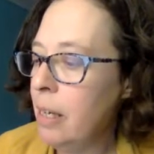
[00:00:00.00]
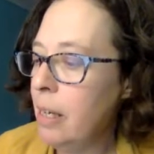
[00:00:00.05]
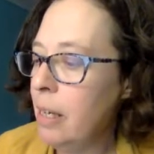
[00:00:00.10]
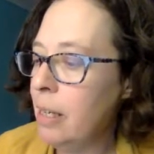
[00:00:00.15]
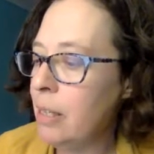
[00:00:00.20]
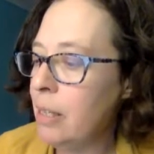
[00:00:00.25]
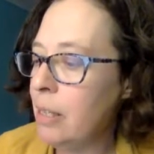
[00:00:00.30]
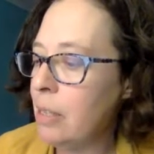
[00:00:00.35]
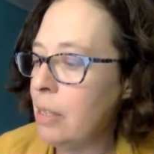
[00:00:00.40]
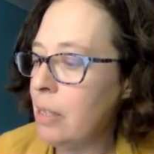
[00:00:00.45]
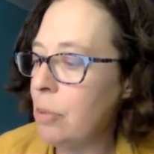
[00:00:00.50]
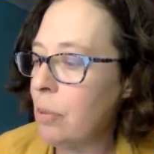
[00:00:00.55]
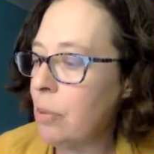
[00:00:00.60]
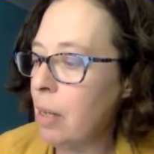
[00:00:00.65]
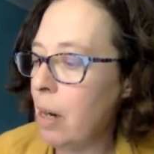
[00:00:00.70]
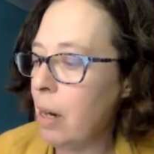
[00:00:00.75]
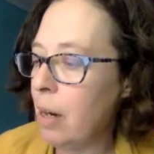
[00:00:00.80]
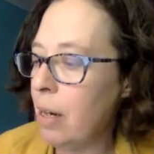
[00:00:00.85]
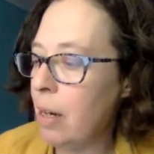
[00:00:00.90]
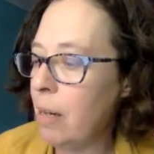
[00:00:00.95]
and
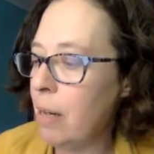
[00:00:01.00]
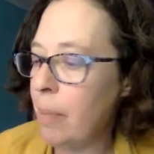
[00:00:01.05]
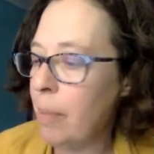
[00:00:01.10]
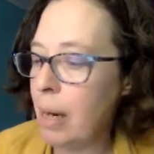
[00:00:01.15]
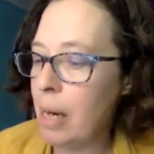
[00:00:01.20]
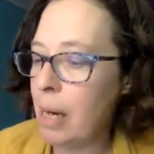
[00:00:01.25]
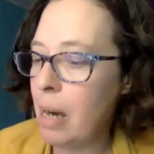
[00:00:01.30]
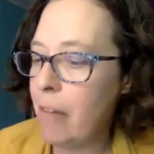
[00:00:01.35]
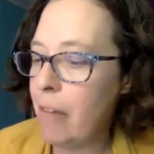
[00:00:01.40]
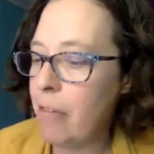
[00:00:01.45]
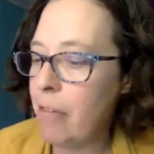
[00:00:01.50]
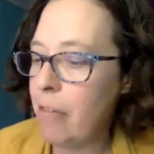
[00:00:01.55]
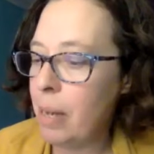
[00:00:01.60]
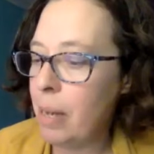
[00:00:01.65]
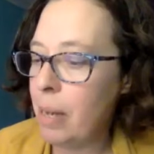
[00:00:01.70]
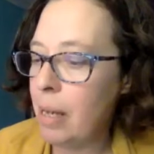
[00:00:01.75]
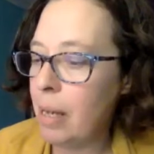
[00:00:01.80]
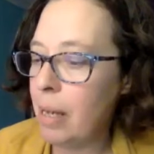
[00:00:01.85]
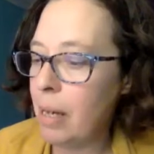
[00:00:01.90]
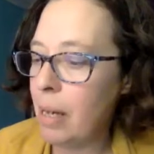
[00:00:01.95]
disregarded by
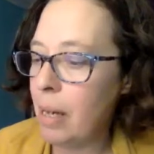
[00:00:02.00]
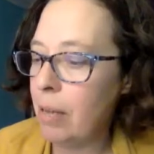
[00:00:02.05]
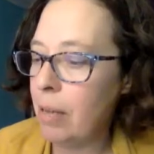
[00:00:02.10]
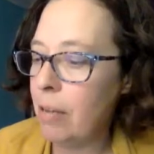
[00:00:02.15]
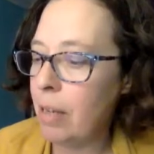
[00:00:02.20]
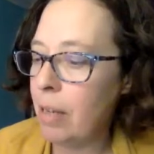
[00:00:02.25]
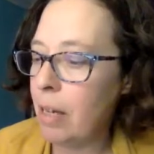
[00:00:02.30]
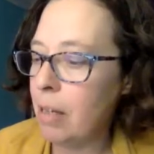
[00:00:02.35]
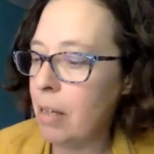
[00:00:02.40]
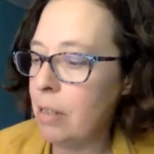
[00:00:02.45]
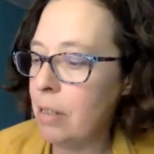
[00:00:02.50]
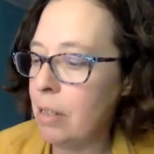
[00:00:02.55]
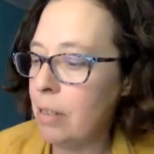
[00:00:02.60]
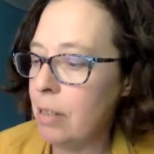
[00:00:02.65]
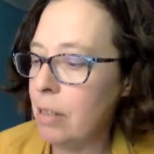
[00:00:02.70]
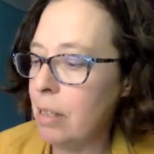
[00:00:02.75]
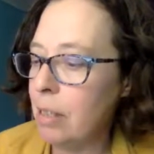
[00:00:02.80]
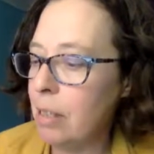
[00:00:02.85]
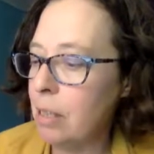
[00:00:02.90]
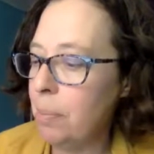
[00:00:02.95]
government and healthcare
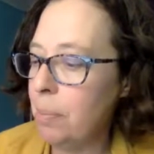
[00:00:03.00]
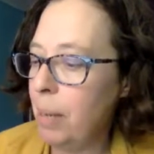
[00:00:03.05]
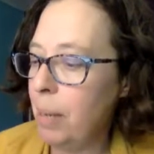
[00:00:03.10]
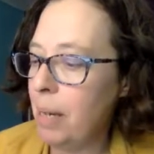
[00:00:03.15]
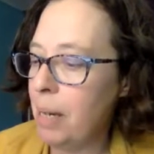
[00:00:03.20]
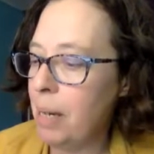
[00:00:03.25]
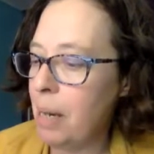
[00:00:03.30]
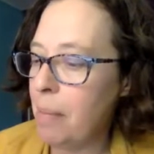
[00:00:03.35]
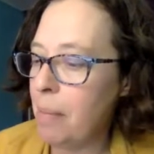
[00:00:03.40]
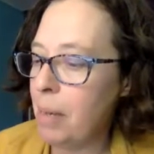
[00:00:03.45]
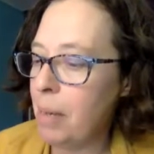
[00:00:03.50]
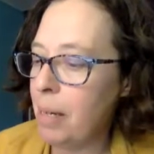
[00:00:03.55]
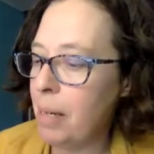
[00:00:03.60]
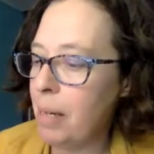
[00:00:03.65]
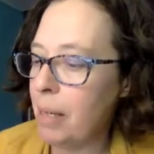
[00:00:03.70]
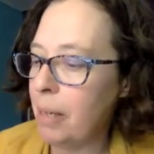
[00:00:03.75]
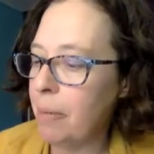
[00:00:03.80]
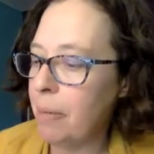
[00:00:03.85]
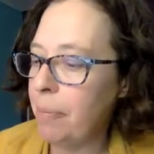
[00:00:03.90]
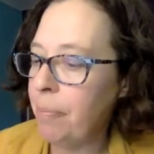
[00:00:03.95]
during this pandemic.
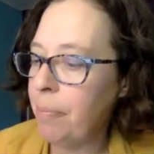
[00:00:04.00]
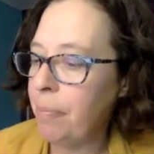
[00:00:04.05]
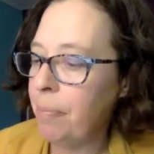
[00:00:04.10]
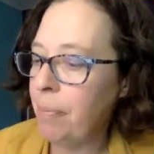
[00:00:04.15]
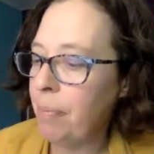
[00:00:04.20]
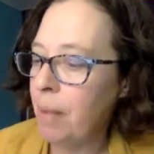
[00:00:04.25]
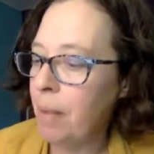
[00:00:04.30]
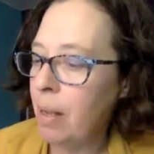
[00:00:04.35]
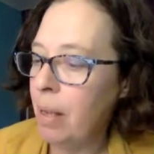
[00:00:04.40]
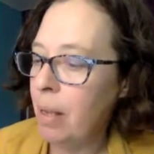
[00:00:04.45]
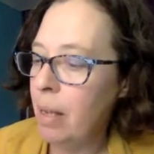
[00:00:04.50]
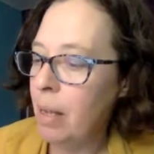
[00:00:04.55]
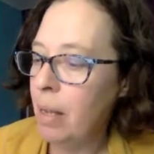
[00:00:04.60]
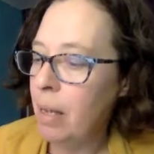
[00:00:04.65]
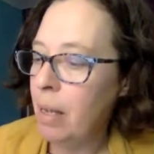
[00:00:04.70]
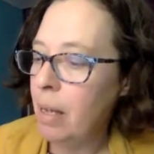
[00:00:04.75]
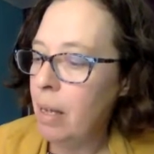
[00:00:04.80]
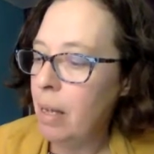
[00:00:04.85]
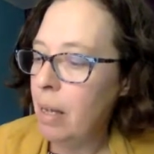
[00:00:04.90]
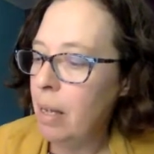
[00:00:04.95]

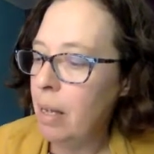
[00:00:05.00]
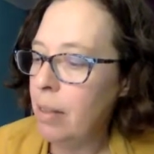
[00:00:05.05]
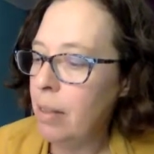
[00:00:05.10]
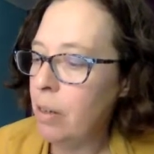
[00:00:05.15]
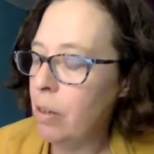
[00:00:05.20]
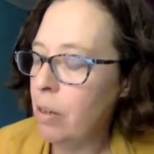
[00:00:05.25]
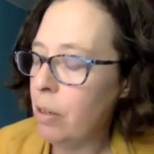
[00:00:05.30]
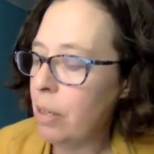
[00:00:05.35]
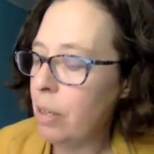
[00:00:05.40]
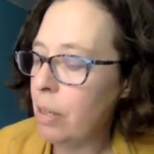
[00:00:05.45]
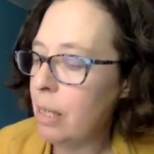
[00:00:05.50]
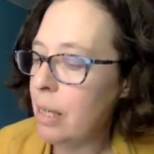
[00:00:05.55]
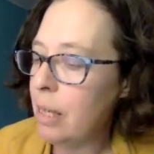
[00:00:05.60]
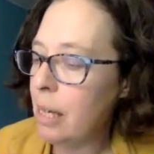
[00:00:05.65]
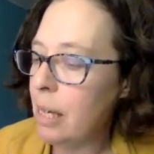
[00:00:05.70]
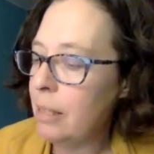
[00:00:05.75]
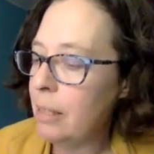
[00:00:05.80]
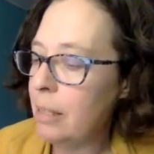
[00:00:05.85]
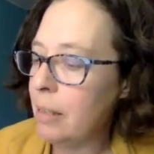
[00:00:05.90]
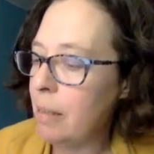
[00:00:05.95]
In the early
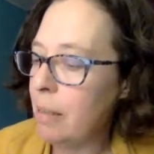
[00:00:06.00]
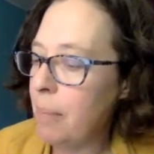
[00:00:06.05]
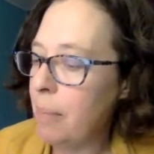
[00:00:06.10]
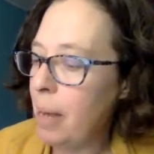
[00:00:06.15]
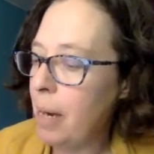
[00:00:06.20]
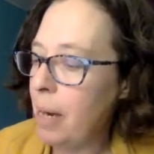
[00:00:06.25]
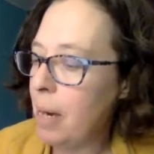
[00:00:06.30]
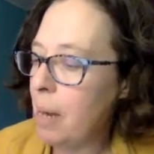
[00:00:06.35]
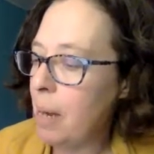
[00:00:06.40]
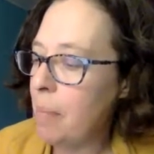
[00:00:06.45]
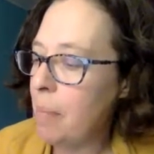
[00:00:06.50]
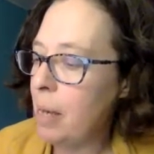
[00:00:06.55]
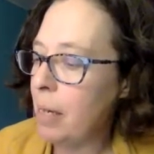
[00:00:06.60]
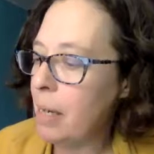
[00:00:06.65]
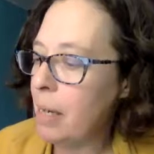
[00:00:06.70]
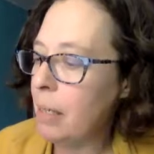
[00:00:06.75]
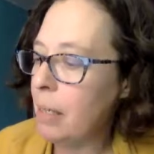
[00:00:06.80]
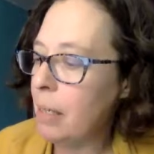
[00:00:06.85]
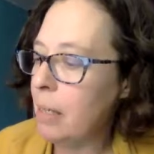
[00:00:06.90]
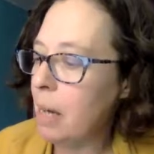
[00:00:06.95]
days of the
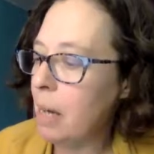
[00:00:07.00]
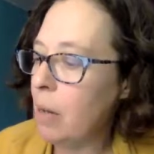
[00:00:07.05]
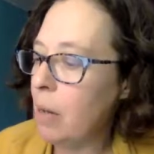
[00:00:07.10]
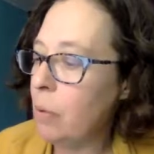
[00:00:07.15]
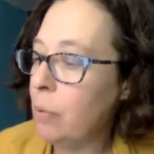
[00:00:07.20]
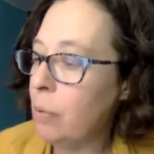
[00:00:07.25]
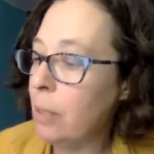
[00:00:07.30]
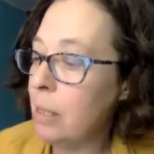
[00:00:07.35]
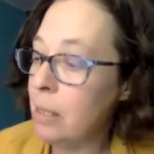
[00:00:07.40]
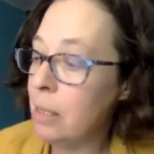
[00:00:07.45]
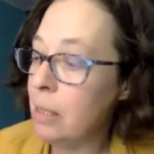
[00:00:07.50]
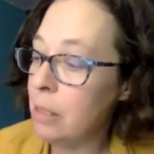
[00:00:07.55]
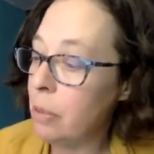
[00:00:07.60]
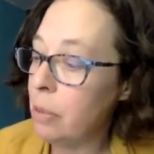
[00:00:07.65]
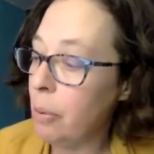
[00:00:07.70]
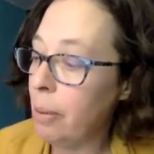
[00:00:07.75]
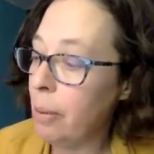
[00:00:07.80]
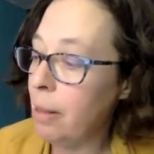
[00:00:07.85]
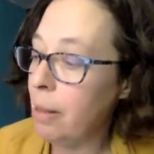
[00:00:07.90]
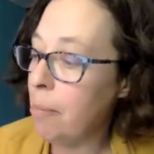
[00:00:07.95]
pandemic, not only did
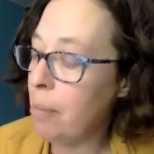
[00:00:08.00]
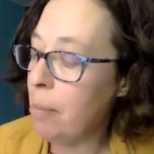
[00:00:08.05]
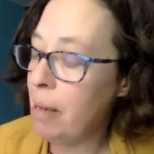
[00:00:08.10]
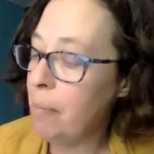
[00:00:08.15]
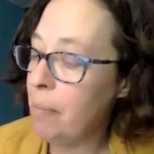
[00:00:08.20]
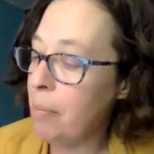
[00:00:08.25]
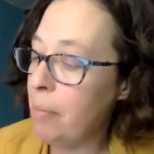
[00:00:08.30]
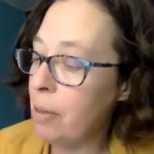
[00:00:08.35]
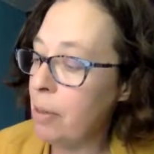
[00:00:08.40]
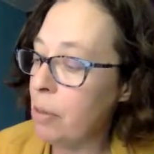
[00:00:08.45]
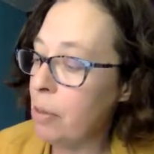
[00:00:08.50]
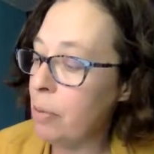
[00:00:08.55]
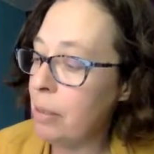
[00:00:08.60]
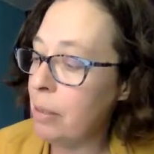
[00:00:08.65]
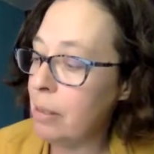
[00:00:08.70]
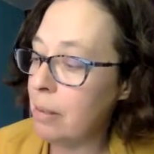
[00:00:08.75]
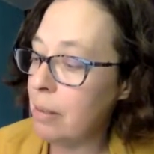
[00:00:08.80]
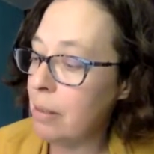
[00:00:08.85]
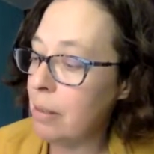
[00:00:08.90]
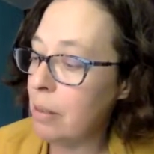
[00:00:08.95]
toilet paper
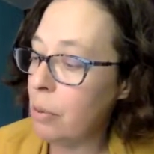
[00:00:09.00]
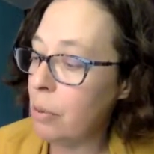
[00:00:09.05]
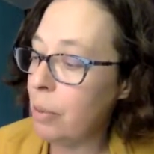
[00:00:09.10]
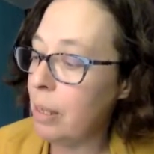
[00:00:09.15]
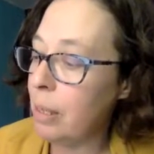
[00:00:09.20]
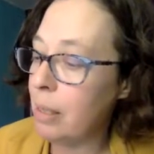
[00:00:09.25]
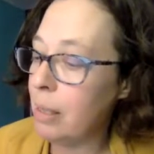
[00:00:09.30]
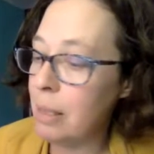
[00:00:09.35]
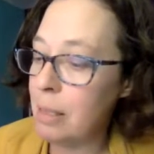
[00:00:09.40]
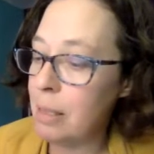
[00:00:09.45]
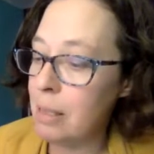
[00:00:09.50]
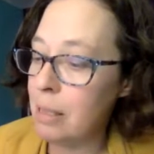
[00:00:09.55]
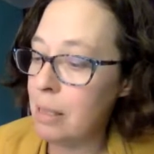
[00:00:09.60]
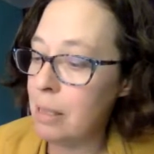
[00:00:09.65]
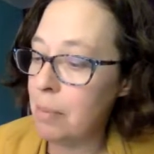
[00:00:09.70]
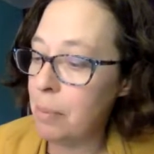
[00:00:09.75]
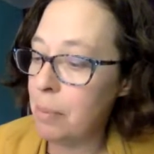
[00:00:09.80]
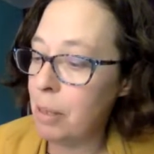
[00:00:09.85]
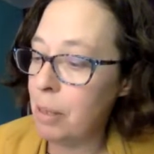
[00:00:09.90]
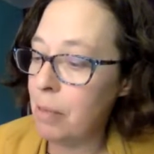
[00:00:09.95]
quickly
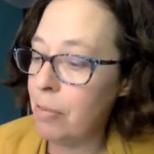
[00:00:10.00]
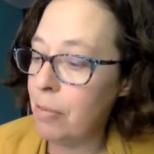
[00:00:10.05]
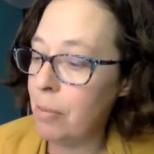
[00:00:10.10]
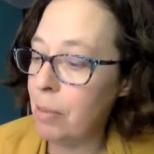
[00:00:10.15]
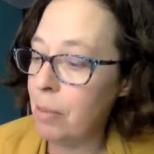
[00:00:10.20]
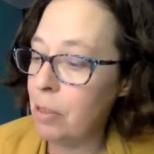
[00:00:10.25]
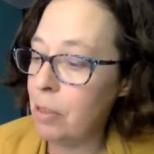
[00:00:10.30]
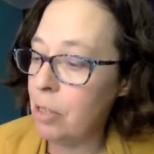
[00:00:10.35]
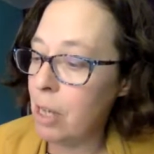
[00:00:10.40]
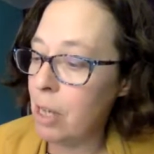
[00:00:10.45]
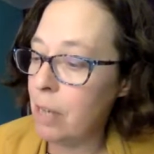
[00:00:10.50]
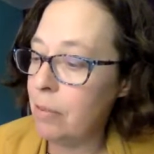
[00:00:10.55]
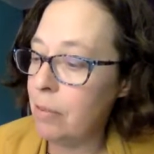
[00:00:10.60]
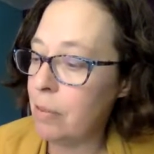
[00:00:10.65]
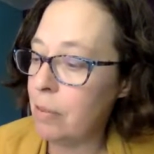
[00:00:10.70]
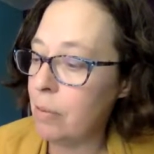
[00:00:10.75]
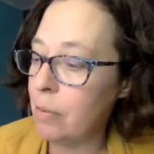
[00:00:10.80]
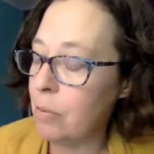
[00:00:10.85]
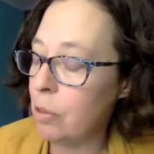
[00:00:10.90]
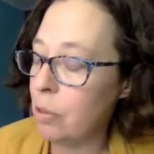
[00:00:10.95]
disappear from the shelves
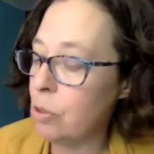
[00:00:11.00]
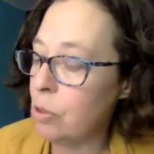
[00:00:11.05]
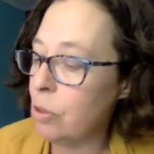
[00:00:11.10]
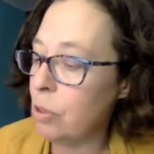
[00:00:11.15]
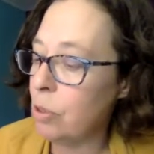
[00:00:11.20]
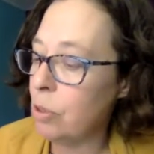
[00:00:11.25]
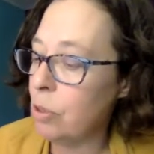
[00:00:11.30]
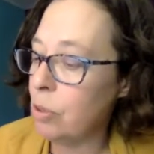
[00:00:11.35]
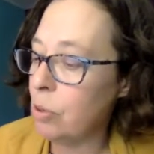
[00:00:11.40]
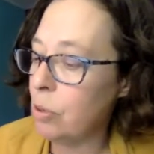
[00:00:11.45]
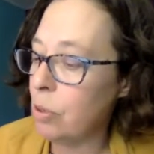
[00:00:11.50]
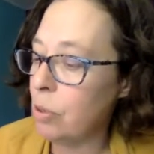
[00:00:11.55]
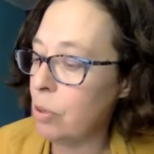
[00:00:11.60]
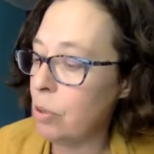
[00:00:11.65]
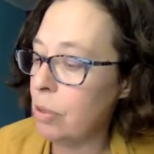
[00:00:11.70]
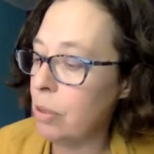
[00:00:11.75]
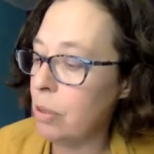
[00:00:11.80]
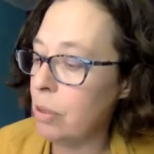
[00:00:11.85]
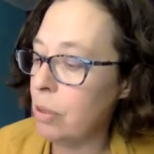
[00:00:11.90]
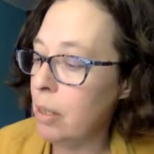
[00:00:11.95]
of grocery
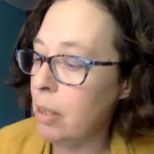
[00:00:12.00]
stores,